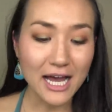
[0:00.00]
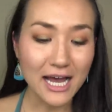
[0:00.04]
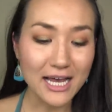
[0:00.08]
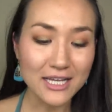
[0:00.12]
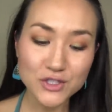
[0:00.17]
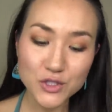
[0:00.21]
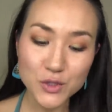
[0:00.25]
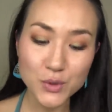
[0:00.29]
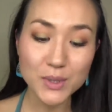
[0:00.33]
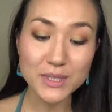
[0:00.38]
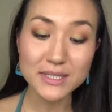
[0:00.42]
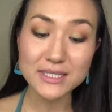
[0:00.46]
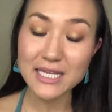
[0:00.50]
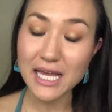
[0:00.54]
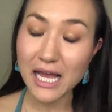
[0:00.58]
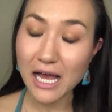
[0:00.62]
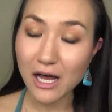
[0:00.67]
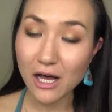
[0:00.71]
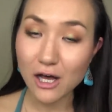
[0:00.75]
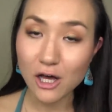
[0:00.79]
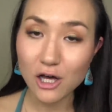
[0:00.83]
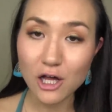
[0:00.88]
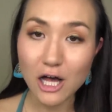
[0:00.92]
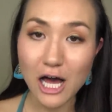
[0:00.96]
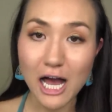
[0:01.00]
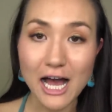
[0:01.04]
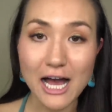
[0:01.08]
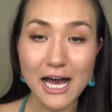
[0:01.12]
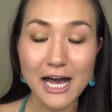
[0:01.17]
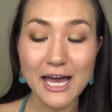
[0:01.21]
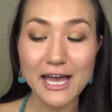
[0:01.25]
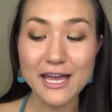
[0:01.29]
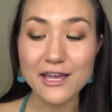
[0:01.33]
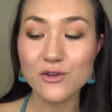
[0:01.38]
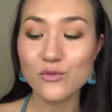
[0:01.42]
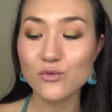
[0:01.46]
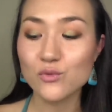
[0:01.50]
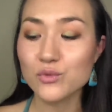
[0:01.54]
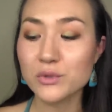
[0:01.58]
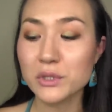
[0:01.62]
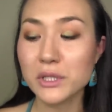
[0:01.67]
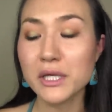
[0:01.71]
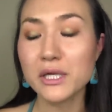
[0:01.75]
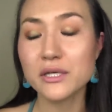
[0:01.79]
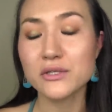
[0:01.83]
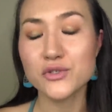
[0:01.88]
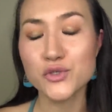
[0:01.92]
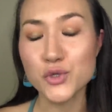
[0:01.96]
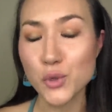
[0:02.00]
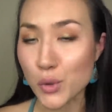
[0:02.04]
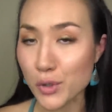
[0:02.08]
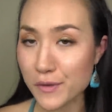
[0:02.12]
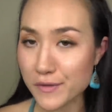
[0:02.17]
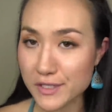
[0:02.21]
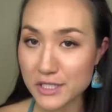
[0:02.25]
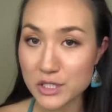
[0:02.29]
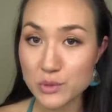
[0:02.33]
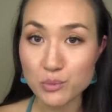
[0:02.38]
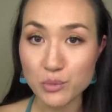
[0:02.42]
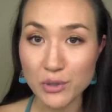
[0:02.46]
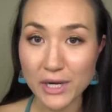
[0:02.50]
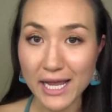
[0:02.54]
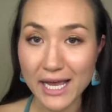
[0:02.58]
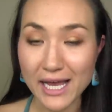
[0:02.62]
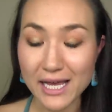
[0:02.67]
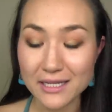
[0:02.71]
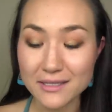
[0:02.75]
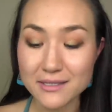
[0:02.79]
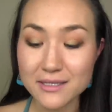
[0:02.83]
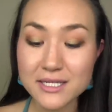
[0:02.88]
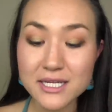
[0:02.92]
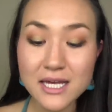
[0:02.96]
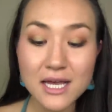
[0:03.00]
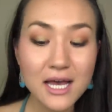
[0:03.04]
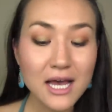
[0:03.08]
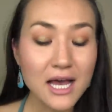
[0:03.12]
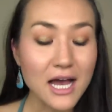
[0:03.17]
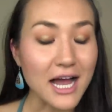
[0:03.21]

As you can tell, I really adore this brand.